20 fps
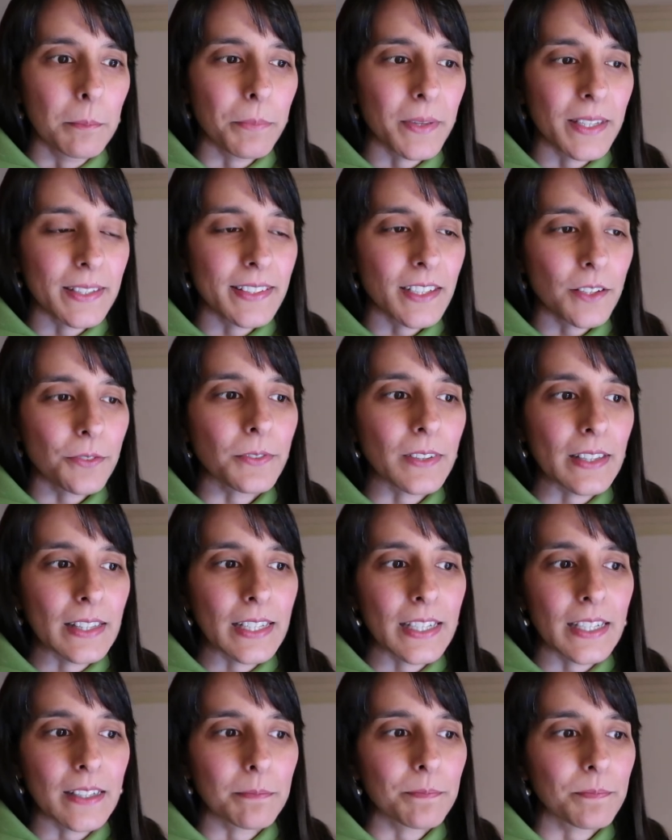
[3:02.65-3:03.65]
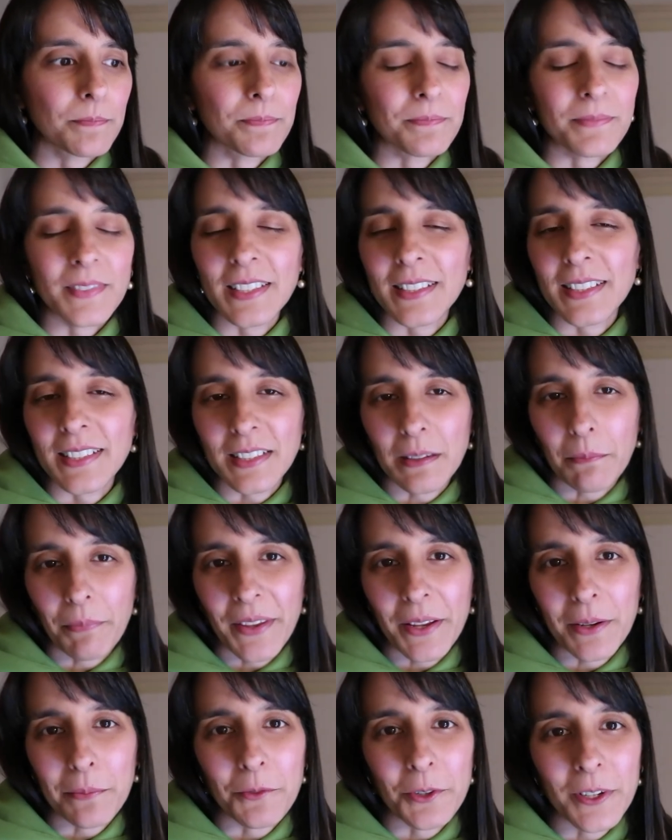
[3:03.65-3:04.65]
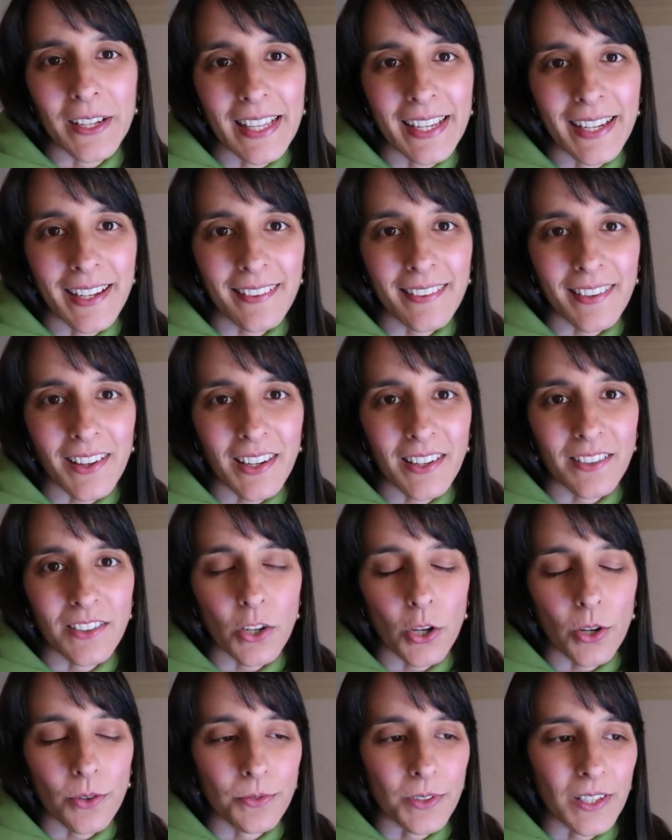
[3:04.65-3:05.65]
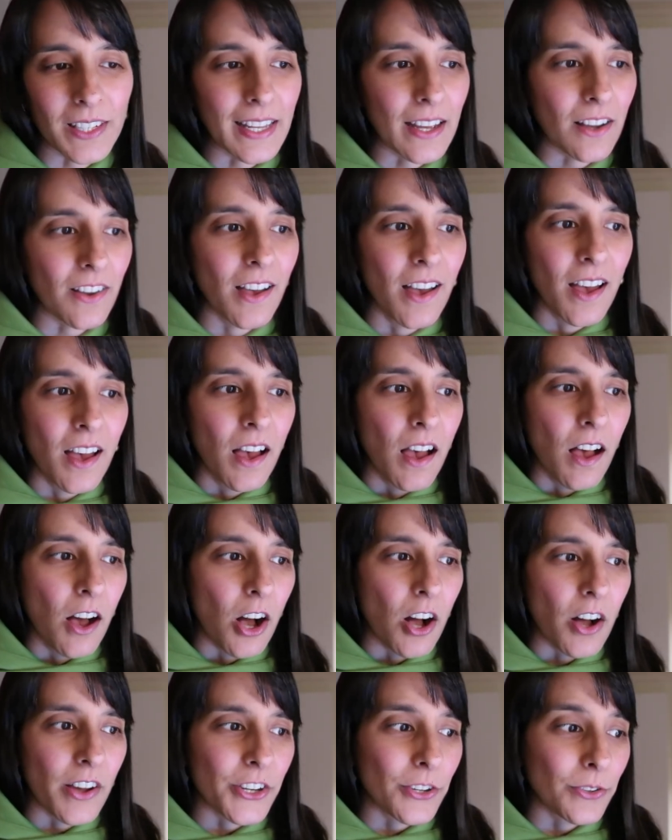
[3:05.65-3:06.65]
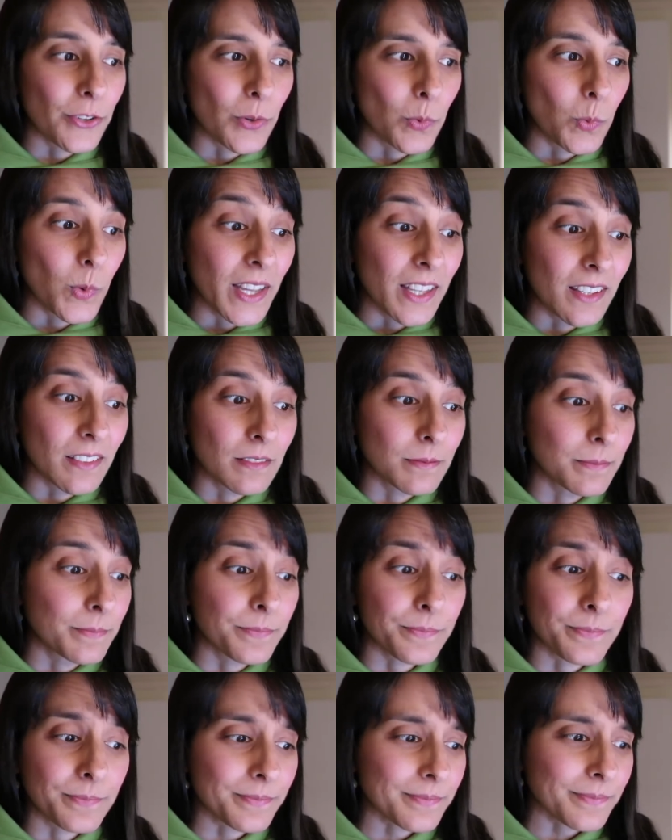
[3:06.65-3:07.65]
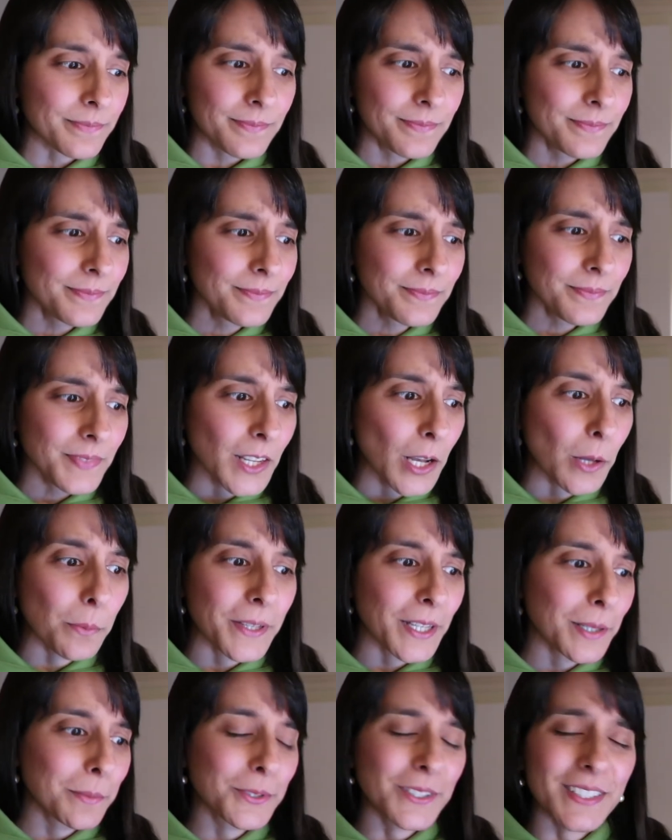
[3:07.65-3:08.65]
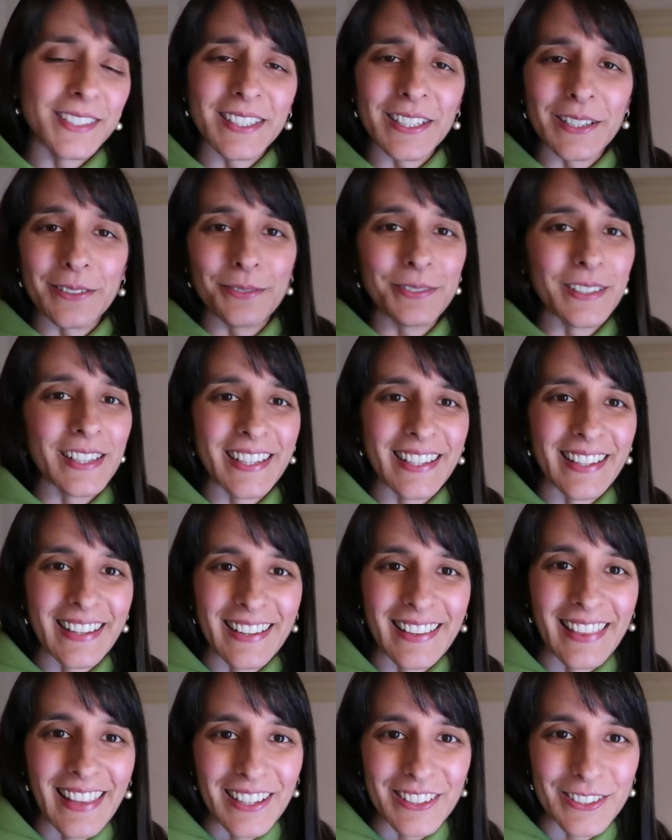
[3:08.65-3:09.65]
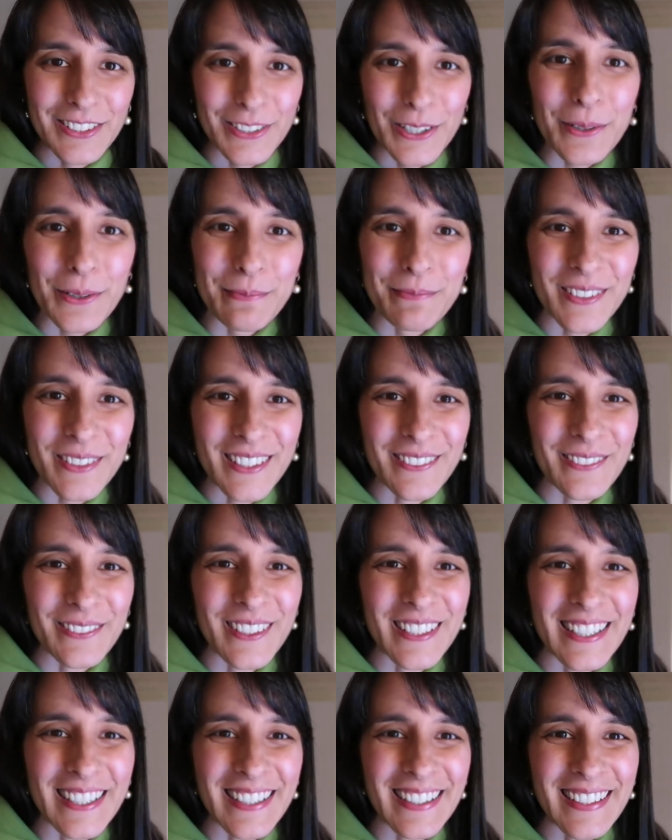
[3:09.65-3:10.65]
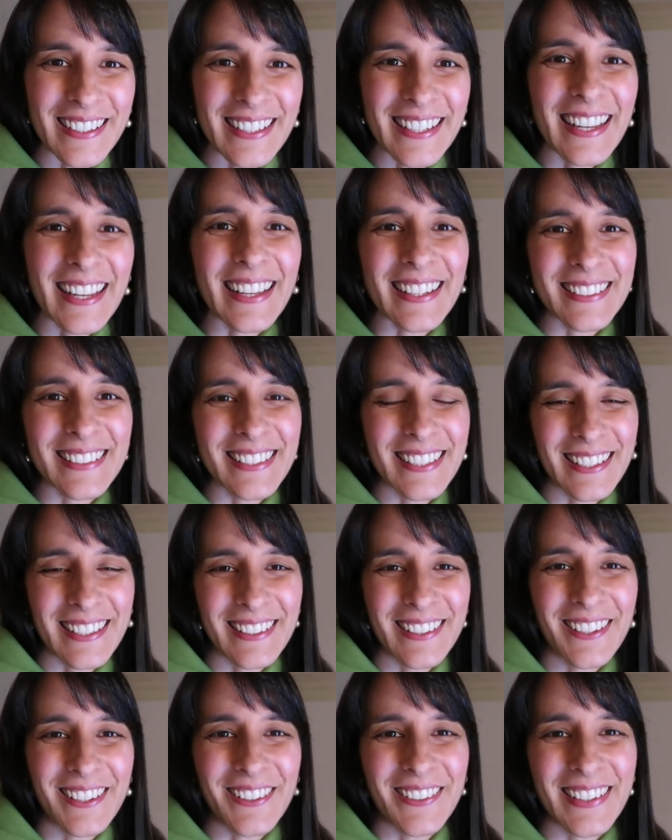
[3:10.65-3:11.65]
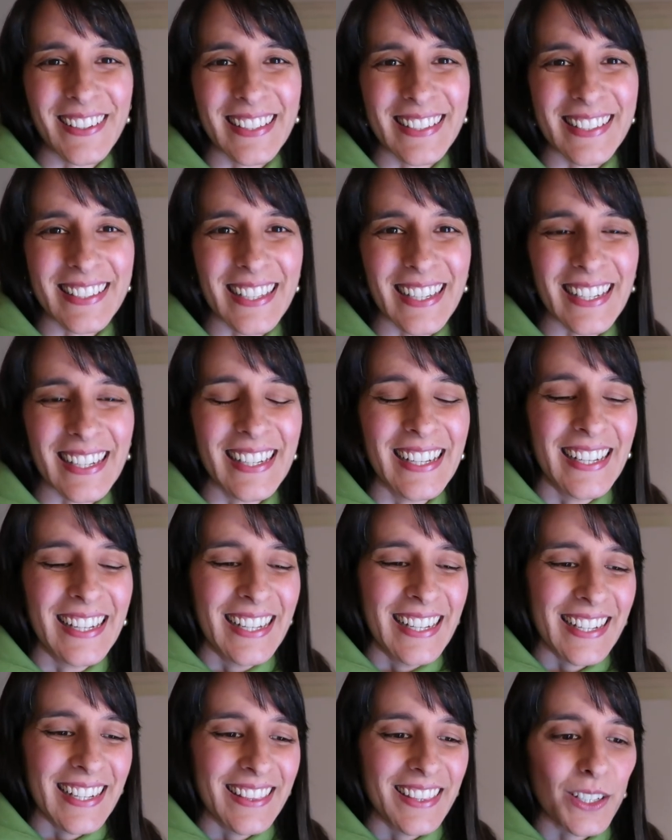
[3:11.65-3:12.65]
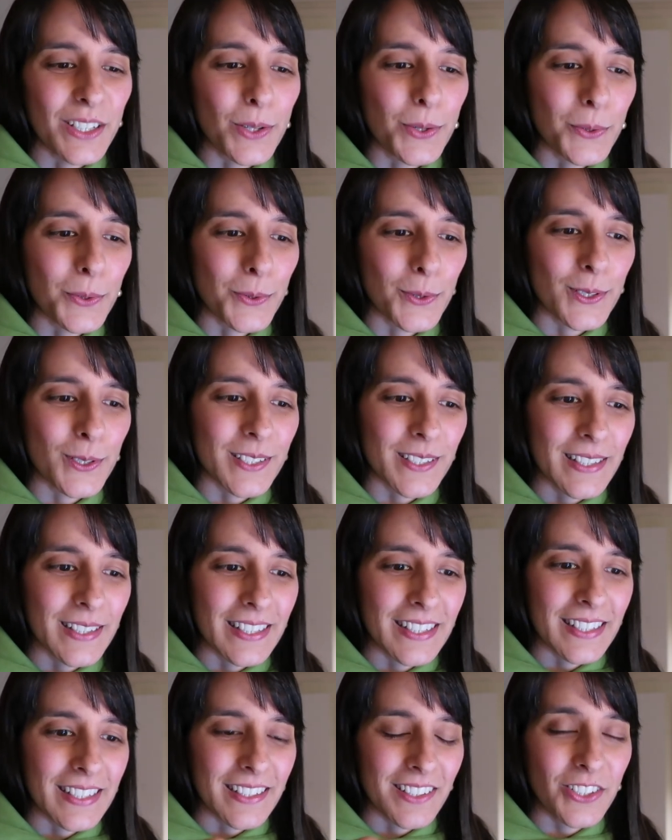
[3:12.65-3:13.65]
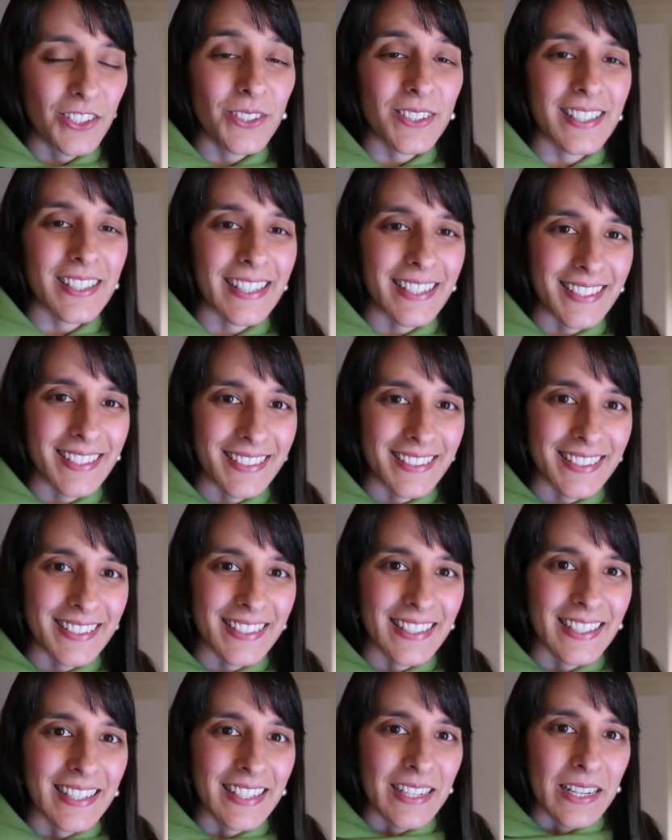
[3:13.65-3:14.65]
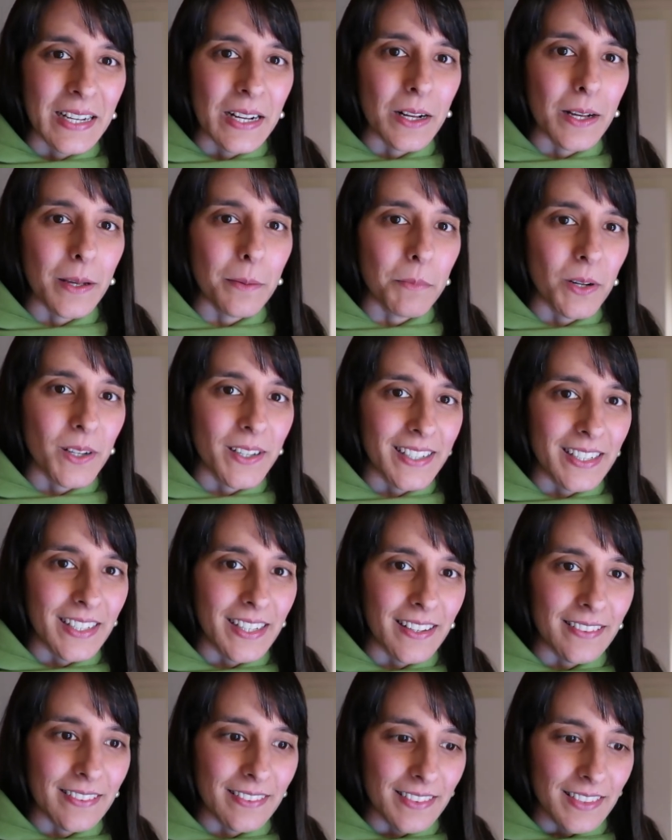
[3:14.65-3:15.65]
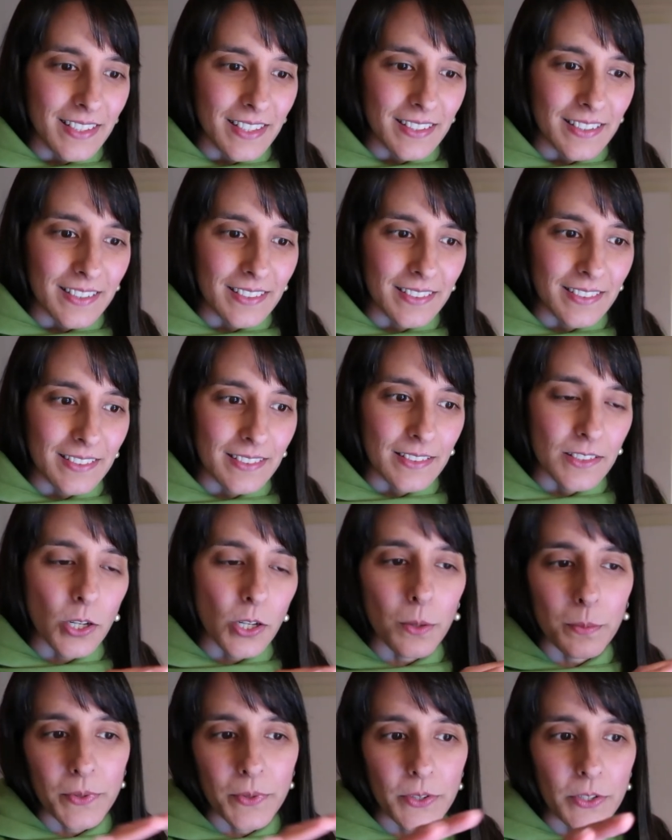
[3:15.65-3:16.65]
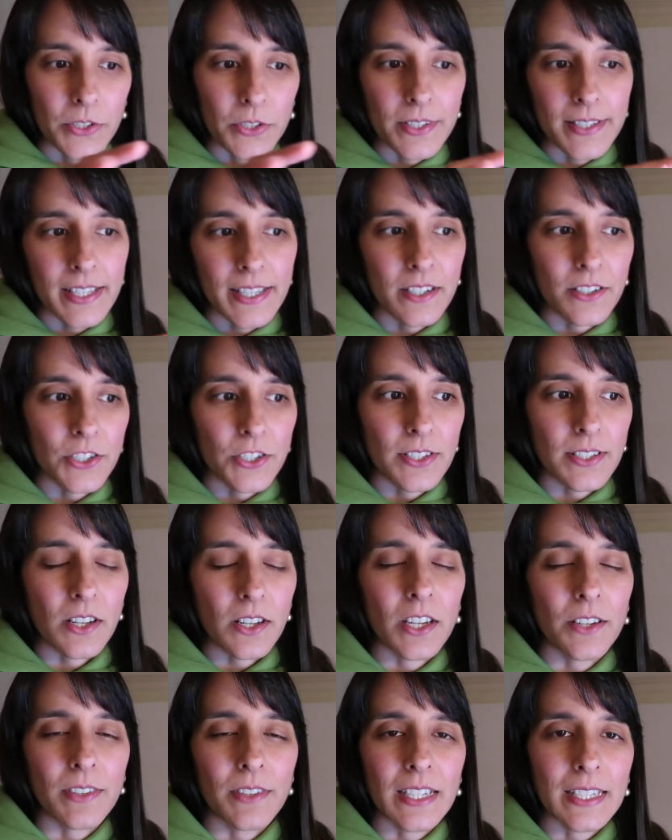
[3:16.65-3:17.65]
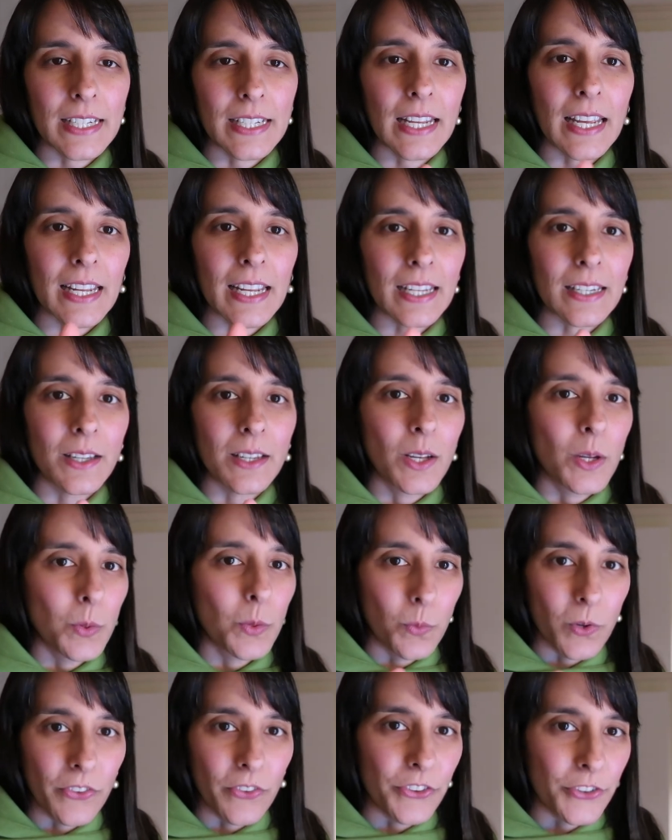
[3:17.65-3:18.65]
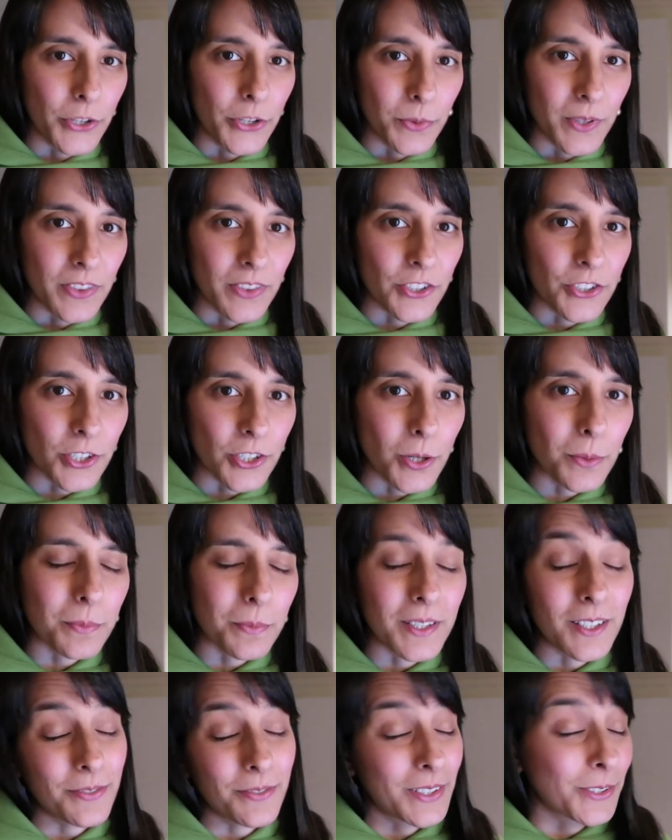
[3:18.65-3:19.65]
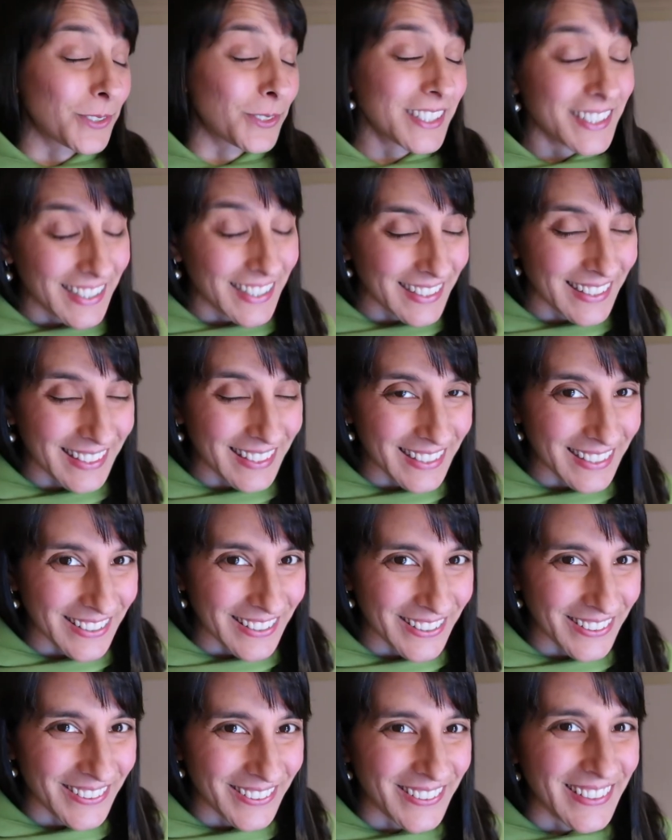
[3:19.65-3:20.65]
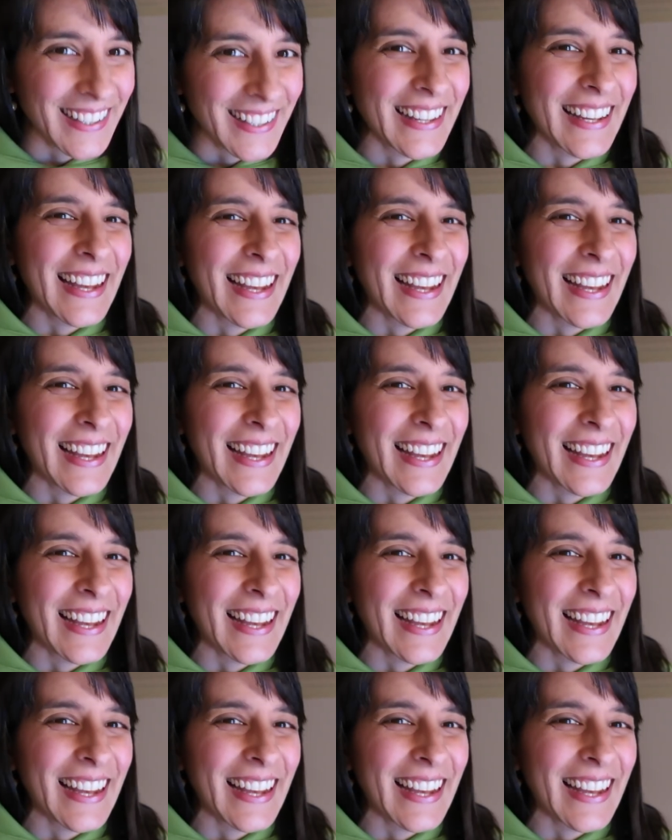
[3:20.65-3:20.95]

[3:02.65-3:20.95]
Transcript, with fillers: But definitely, this is something I'm really excited to offer. Now, I don't know when I'll be able to start filling that shop, but what I can tell you is that in the quarterly newsletters, I might at the top of the newsletter just kind of indicate what's new in the shop, if there is anything new.